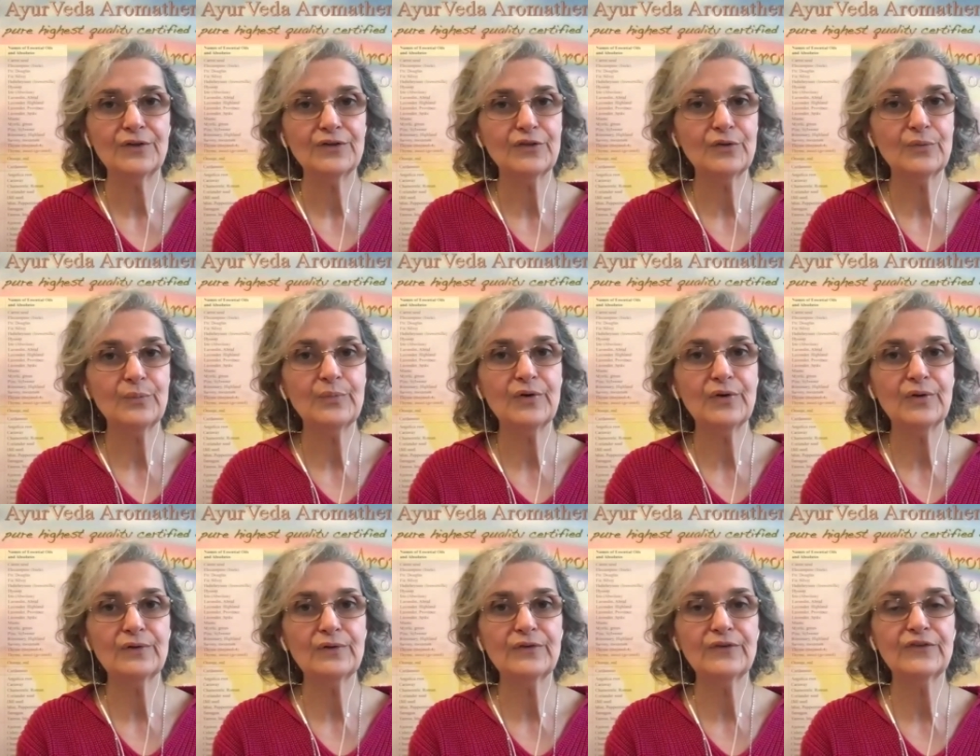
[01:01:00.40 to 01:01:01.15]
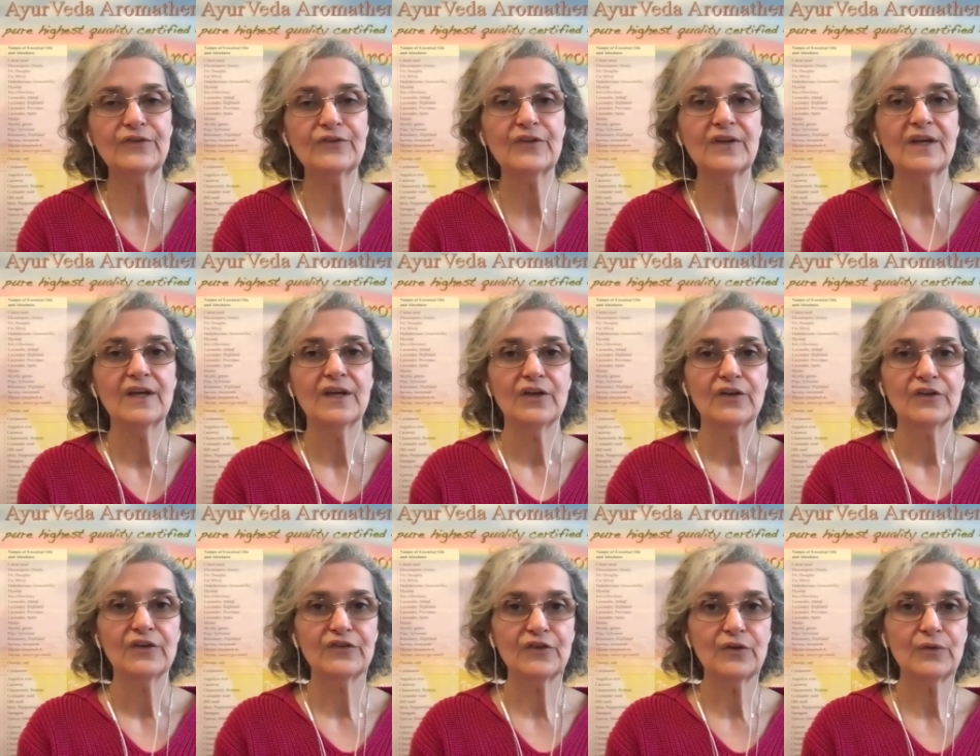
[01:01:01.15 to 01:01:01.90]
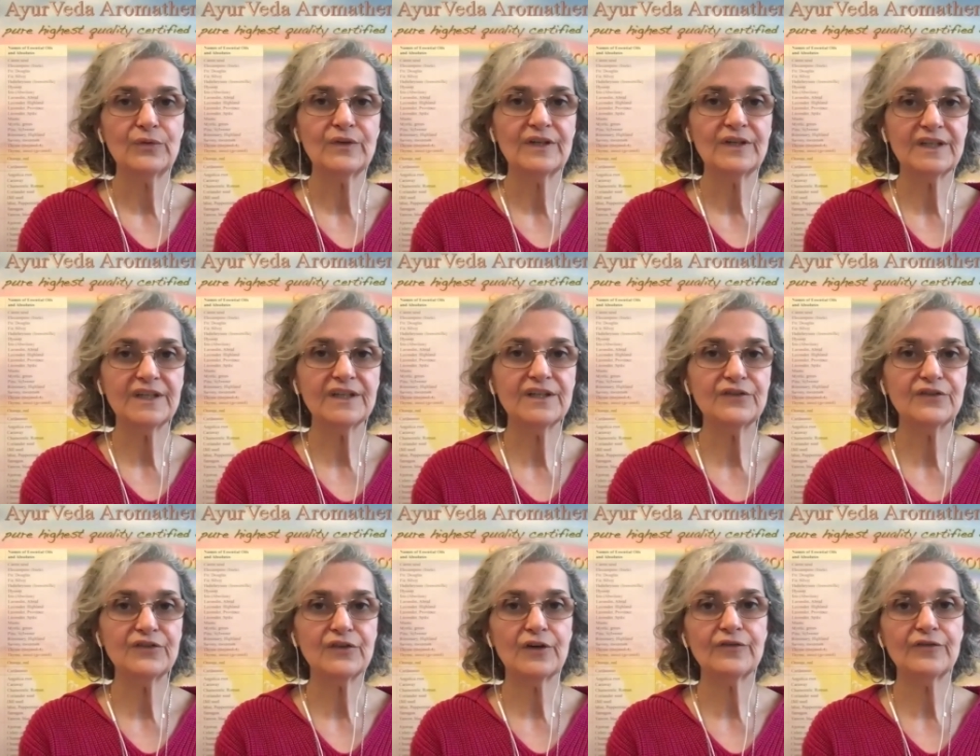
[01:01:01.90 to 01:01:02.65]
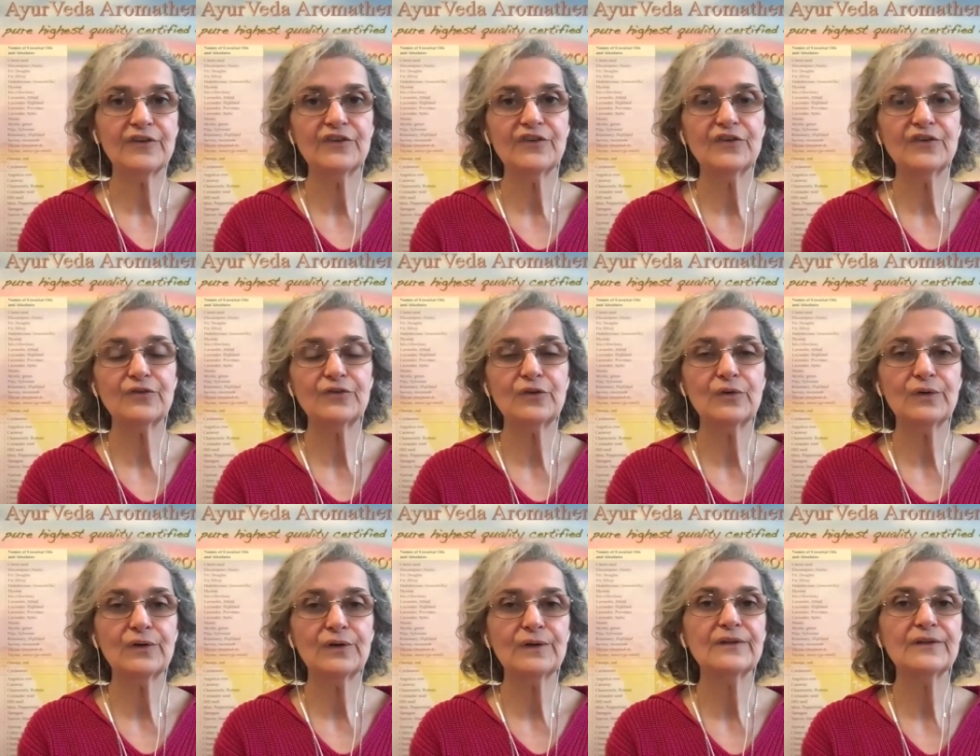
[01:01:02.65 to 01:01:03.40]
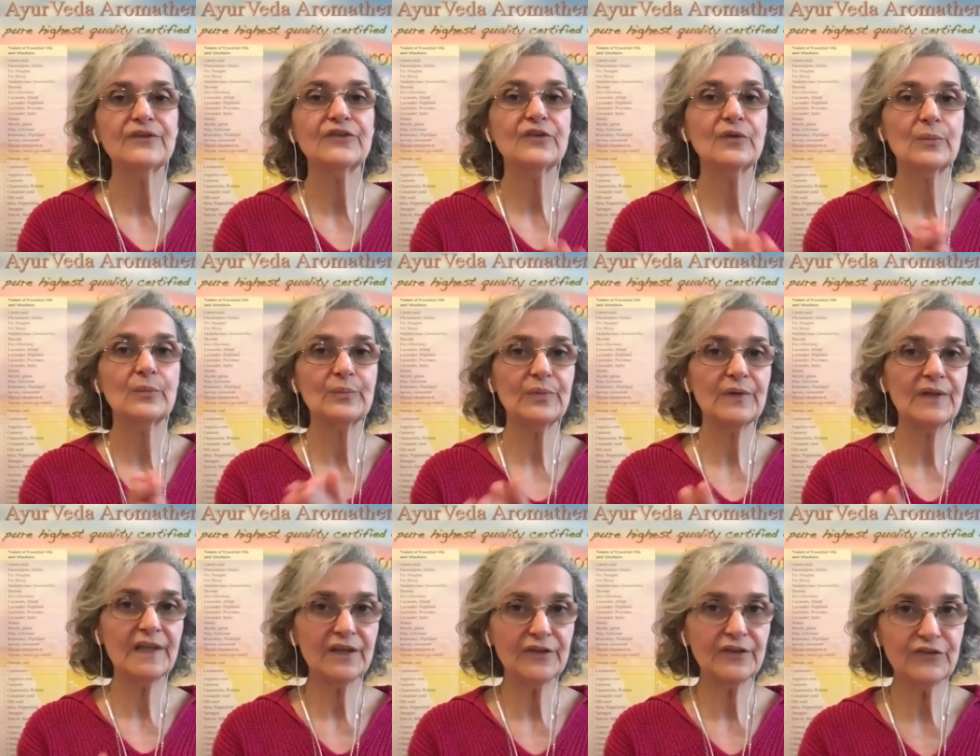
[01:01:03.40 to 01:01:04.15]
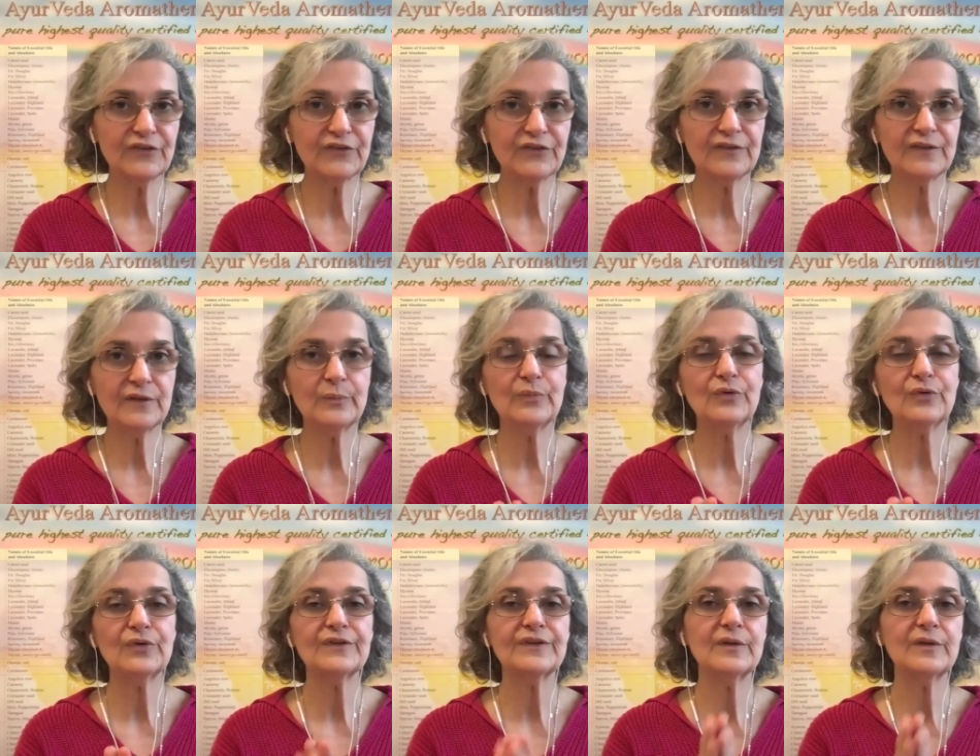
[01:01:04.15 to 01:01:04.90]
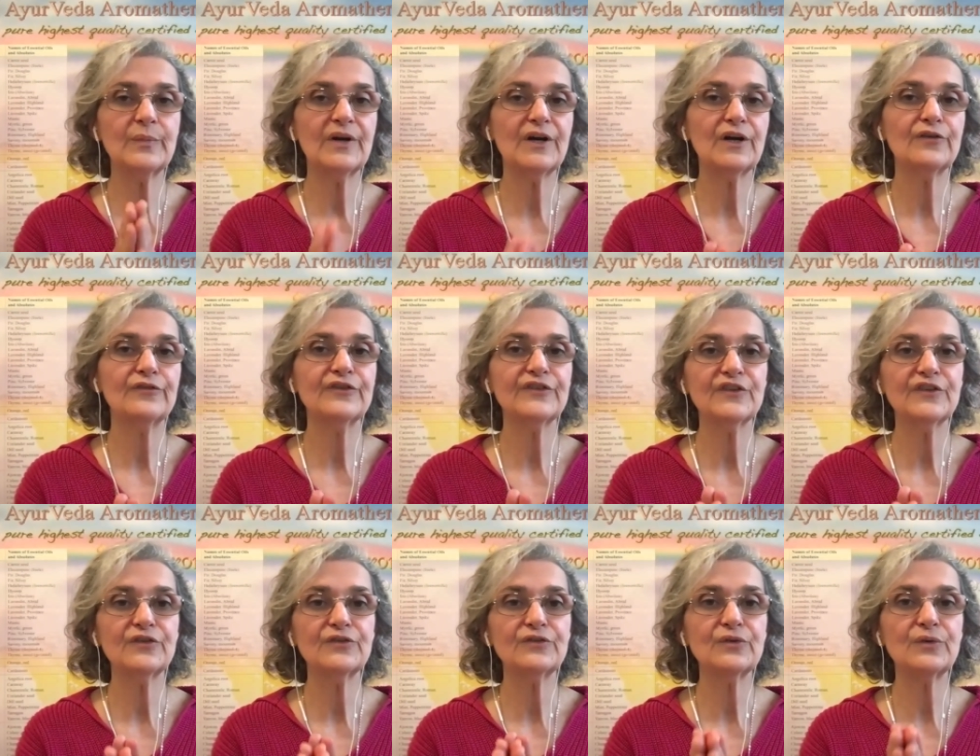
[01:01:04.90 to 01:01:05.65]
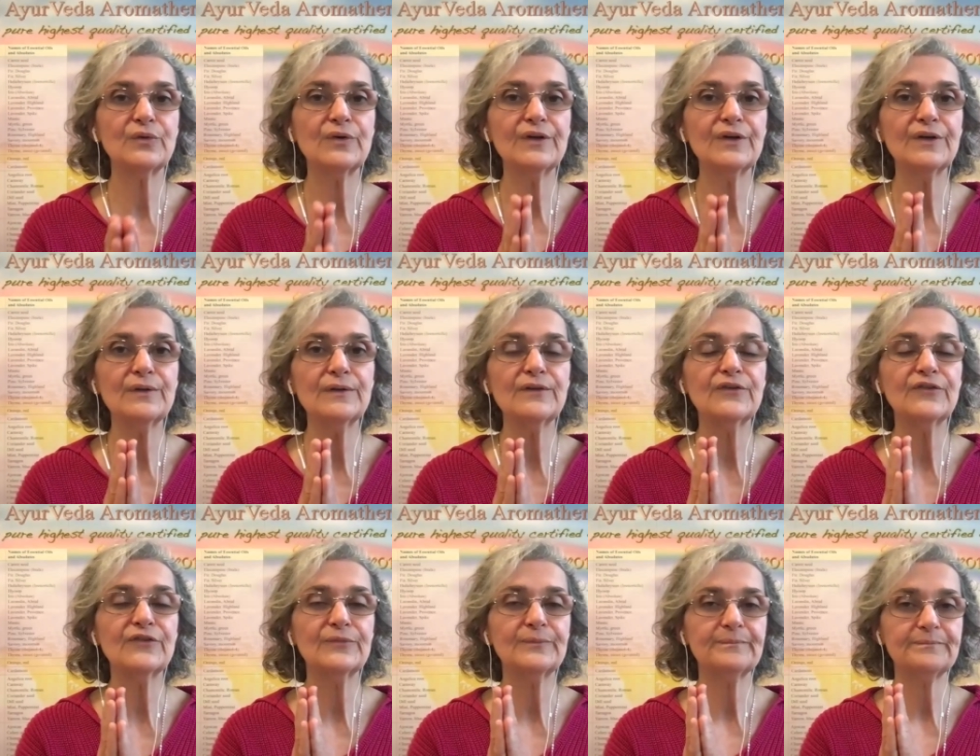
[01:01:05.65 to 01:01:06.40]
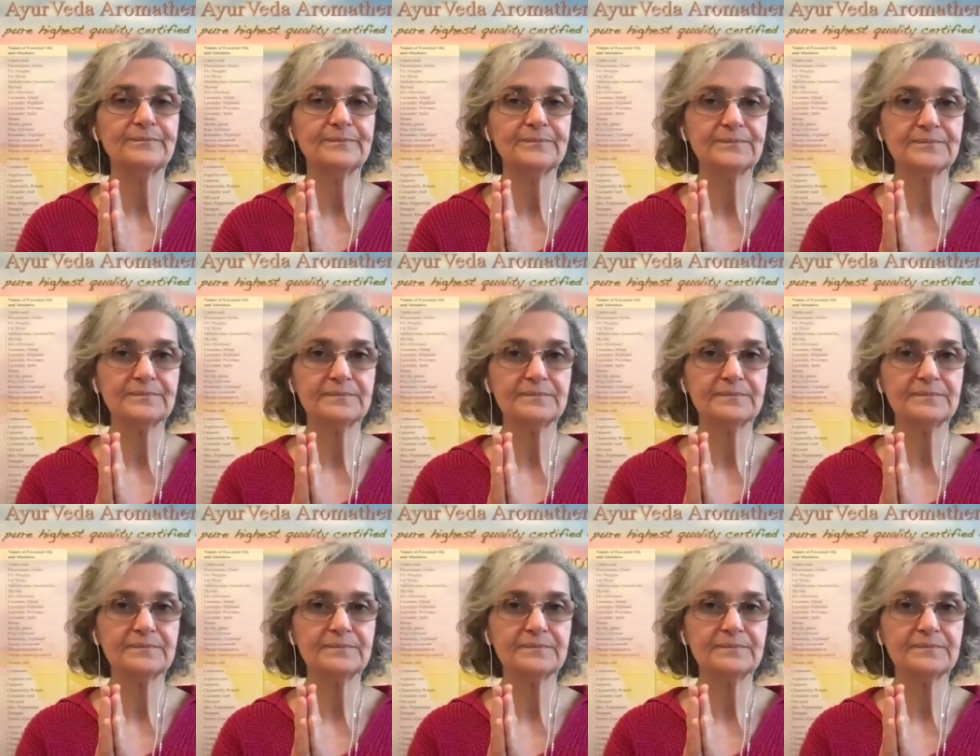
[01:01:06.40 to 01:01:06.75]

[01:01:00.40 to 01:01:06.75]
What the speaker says: on your pulse. So the kit of essential oils plus the book, The Power of Essential Oils,